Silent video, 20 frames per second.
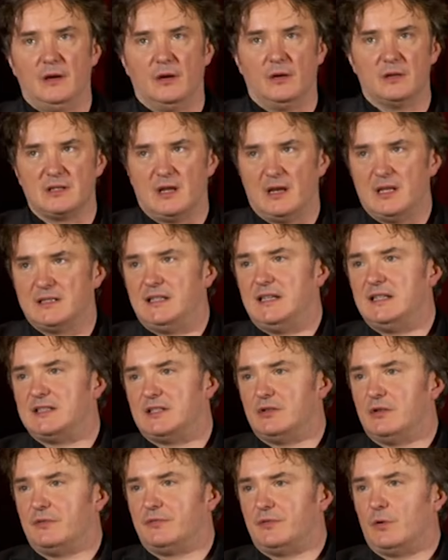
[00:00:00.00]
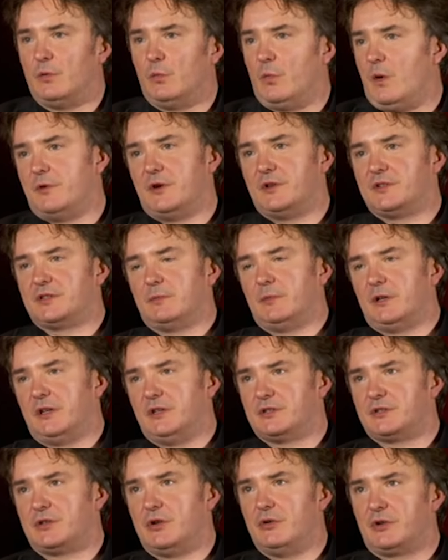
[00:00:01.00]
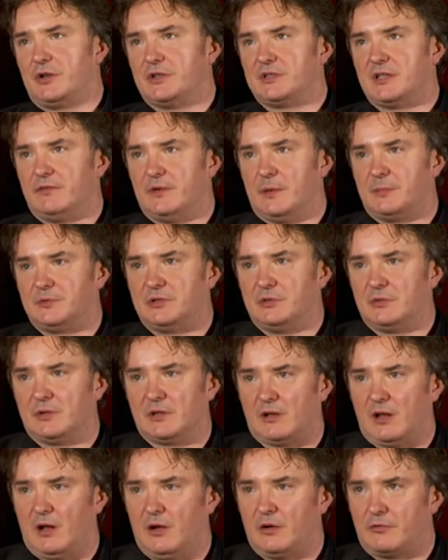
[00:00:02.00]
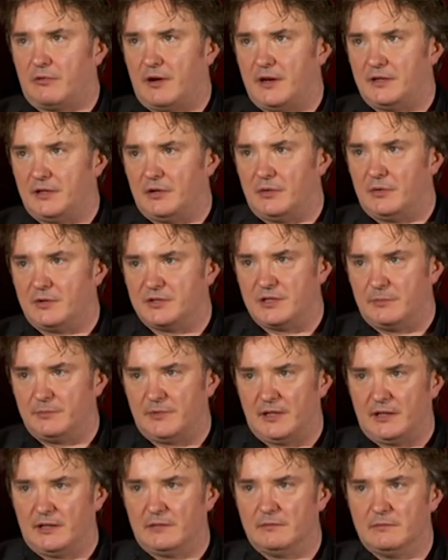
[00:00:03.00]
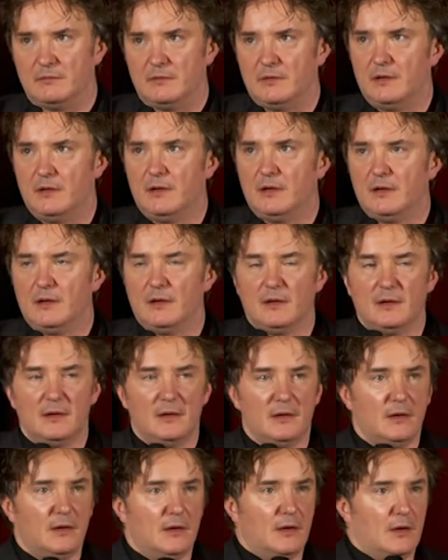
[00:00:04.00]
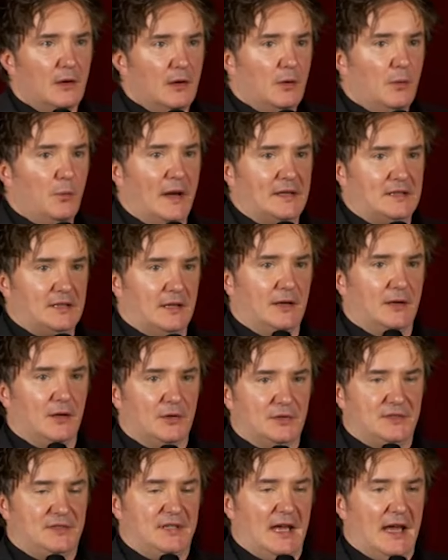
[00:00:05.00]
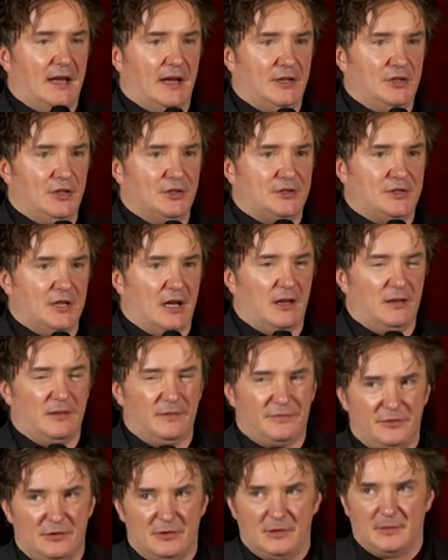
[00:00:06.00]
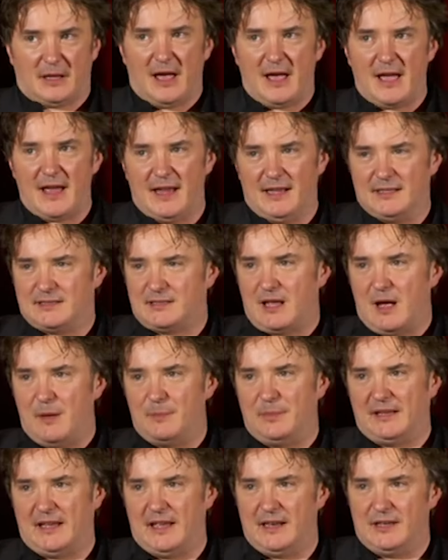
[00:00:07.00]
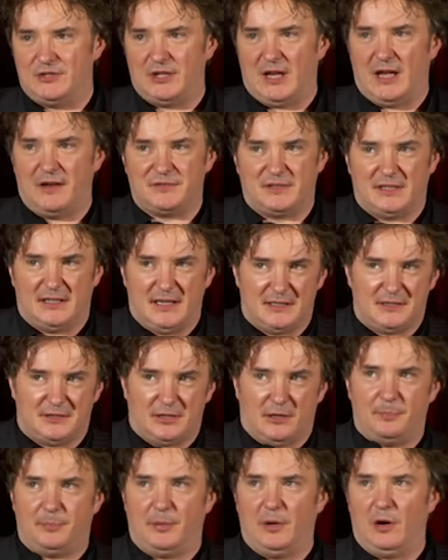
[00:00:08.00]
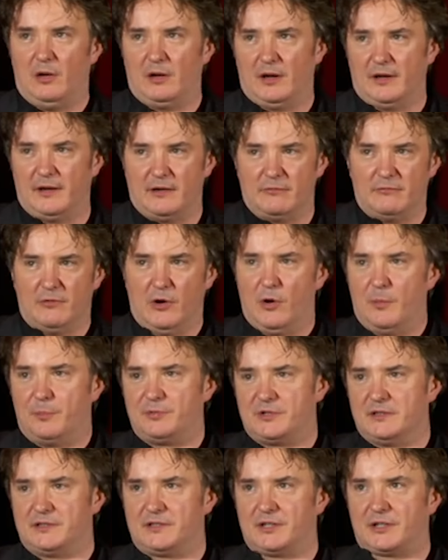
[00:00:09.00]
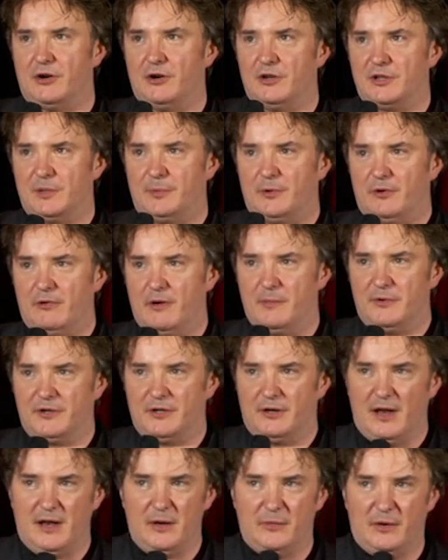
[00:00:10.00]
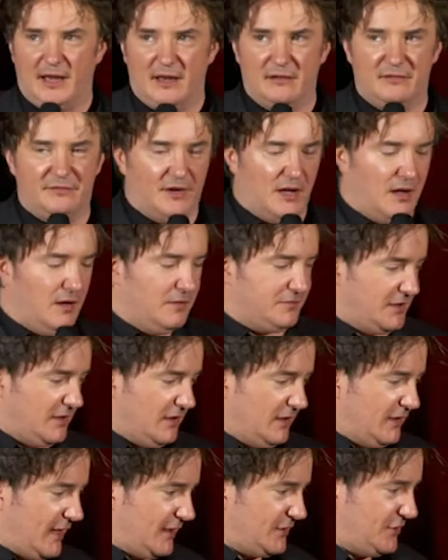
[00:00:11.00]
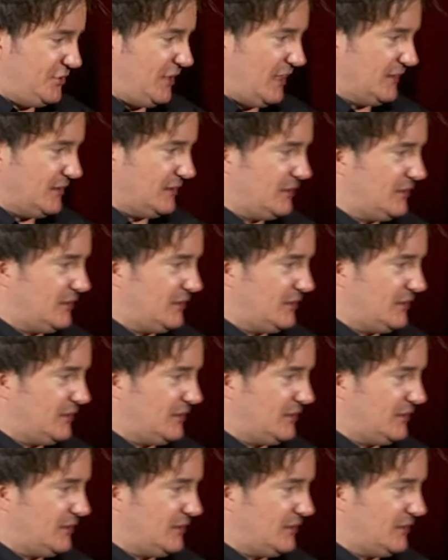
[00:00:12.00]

You know, it's easier if you're a woman or something. You just hook yourself up to a clock radio or something and wait till it goes ding and you're done. If you're a guy, it's complicated. You have to get tarpaulin and ropes and secure the perimeter. I don't want to get involved in all that shit.